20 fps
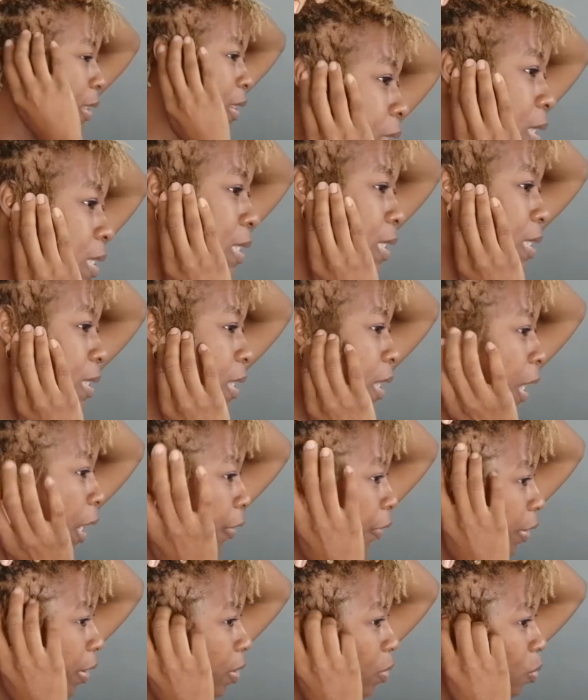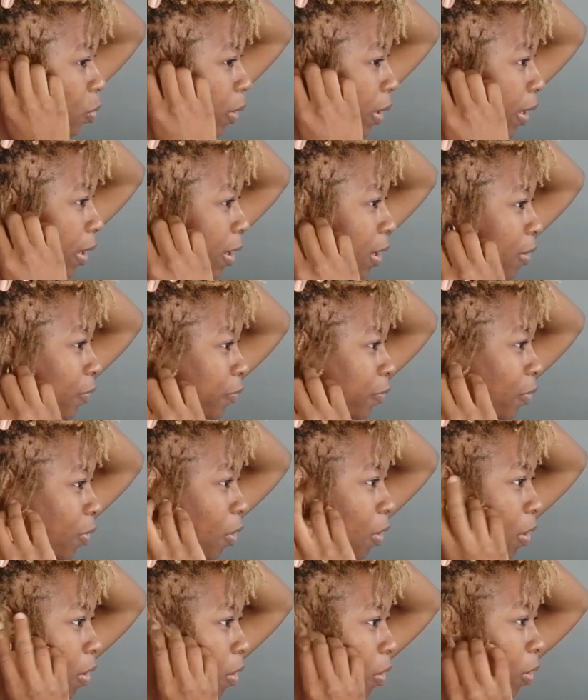This is the area where I've
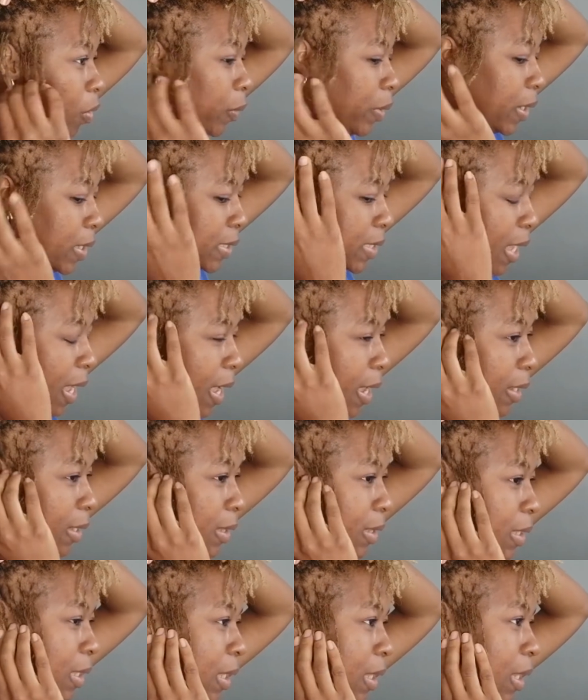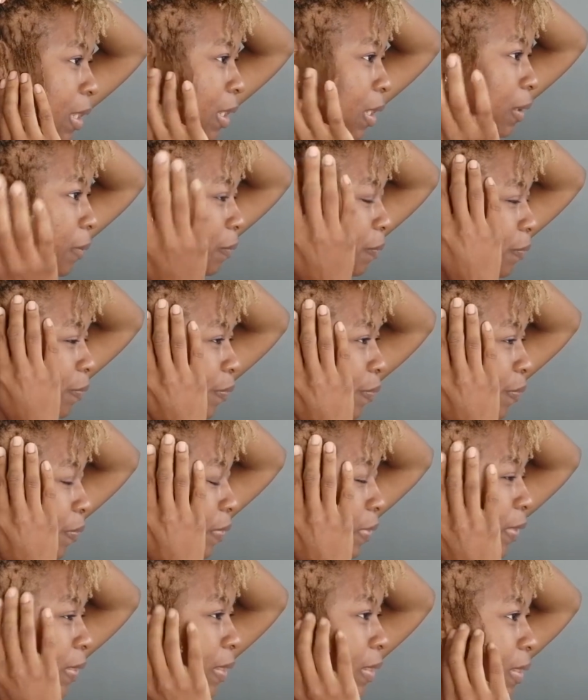always had the
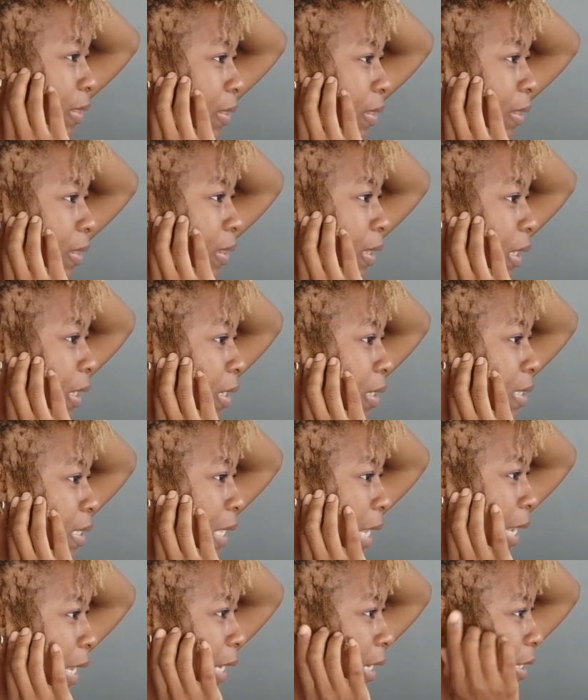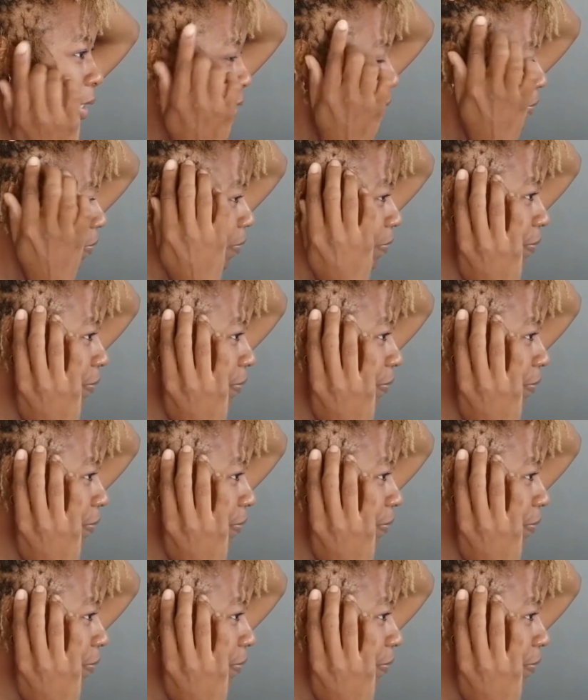thin side.